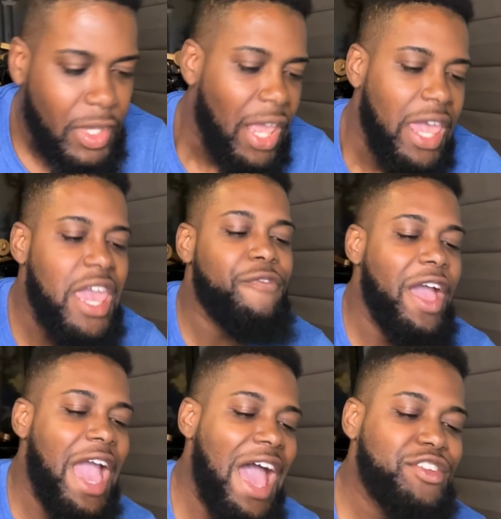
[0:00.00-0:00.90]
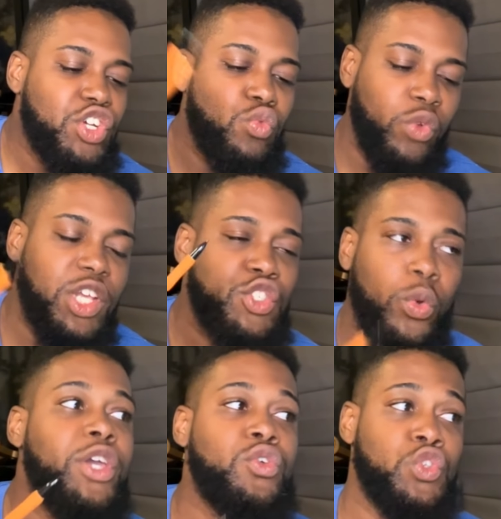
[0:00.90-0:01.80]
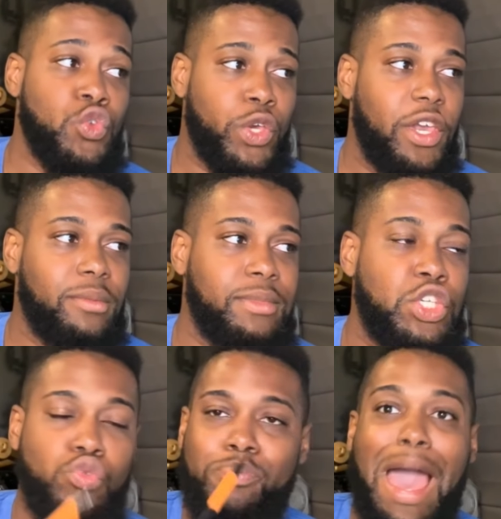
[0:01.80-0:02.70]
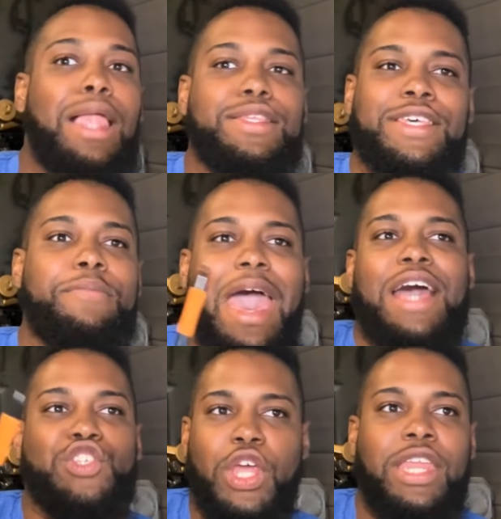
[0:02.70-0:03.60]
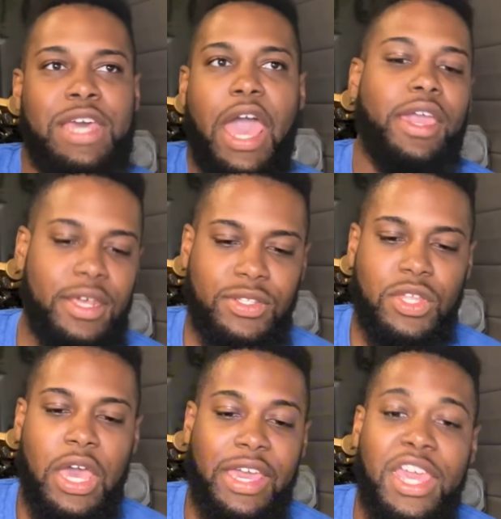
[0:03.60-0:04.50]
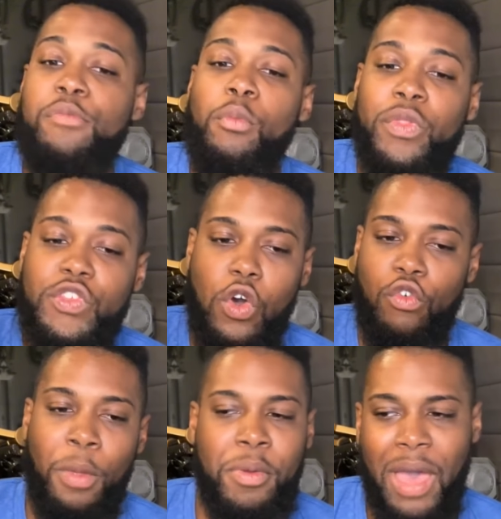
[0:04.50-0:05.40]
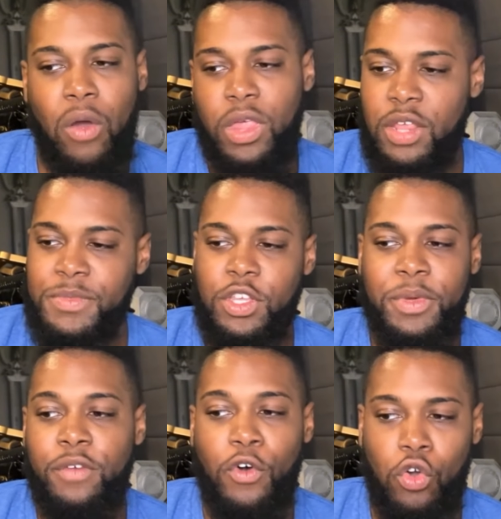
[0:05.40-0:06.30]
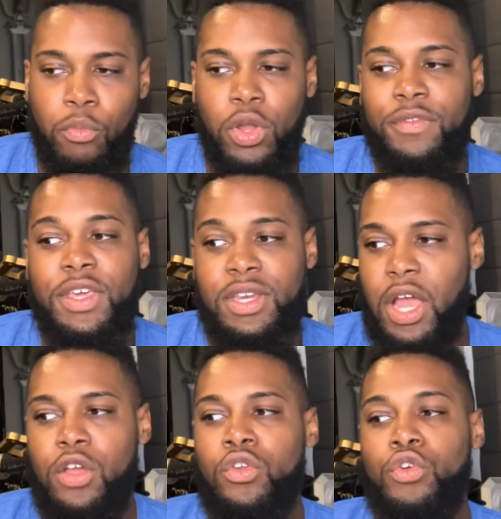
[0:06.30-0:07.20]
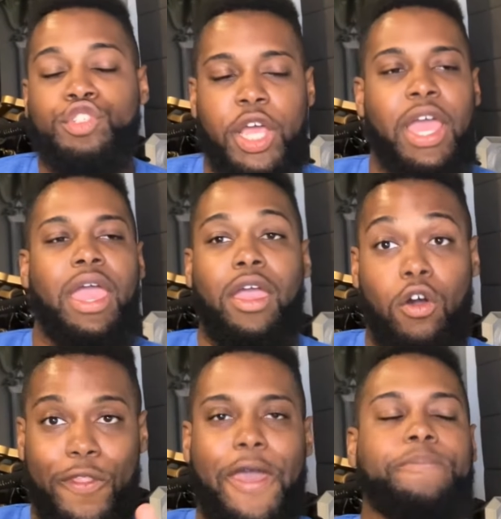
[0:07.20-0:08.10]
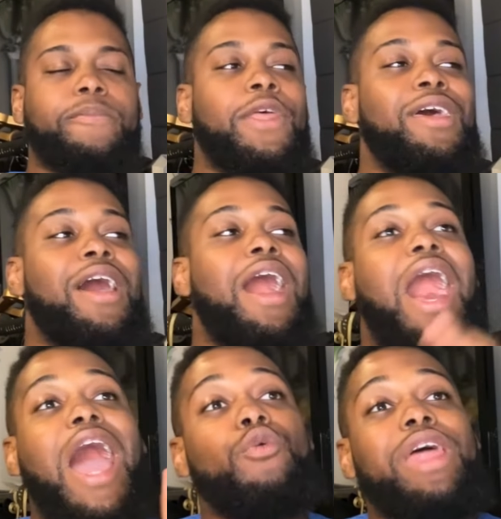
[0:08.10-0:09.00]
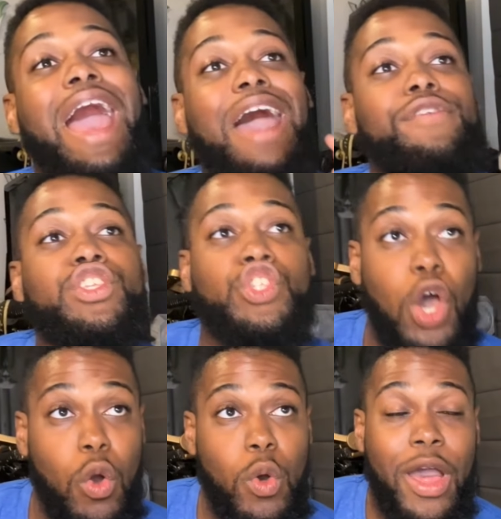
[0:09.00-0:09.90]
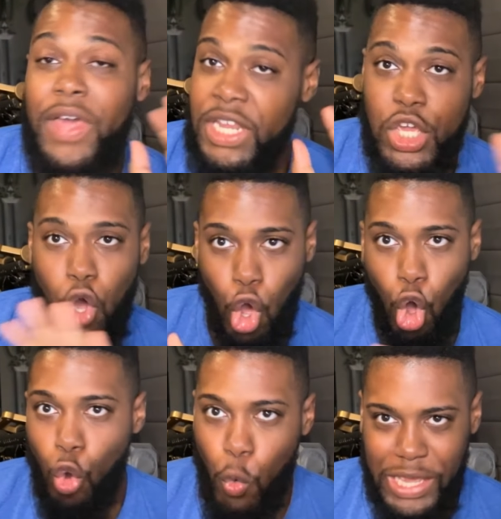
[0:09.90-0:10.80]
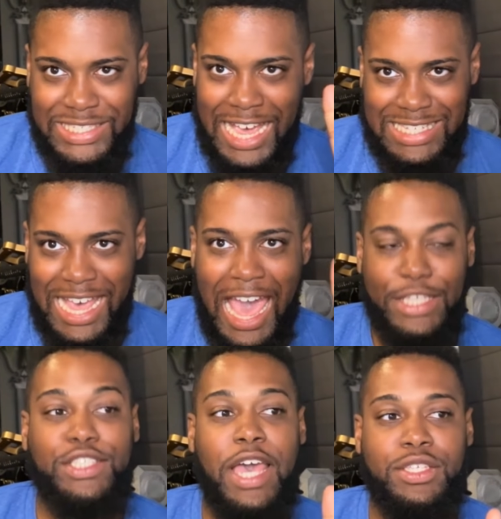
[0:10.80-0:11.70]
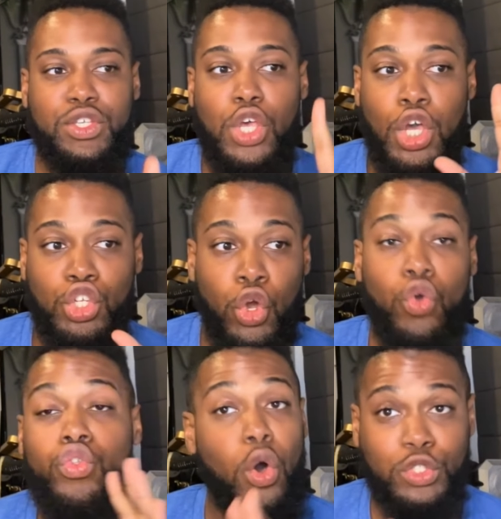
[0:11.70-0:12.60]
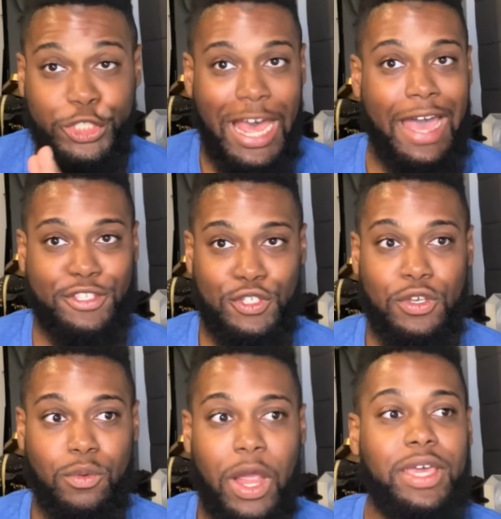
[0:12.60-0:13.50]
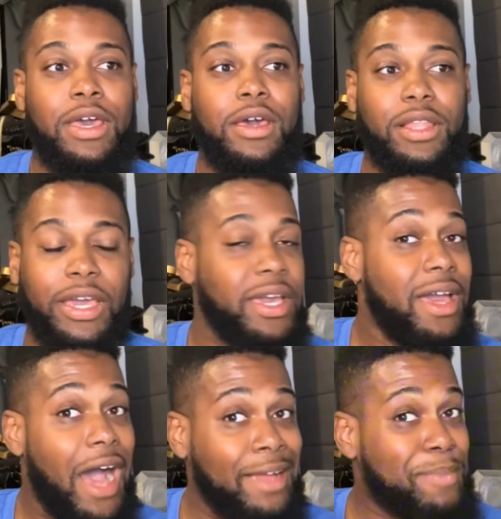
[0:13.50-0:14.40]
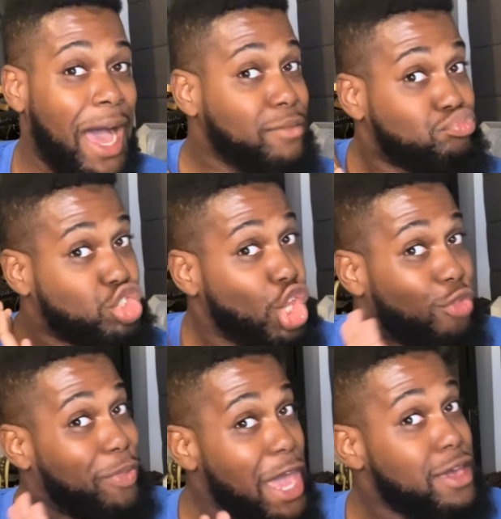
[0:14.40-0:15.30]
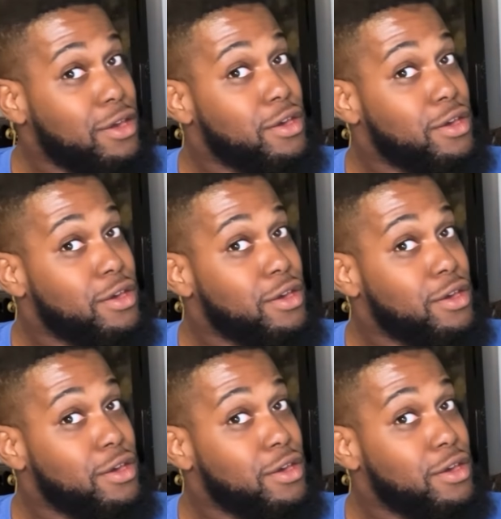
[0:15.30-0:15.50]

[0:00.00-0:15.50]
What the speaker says: if I had to retweak Uzuki to balance him as an antagonist, keep him with his overwhelming power, let him still be the focal point of the entire new JA, all that, I would have it so that he always has access to those stats, right? Like, I still think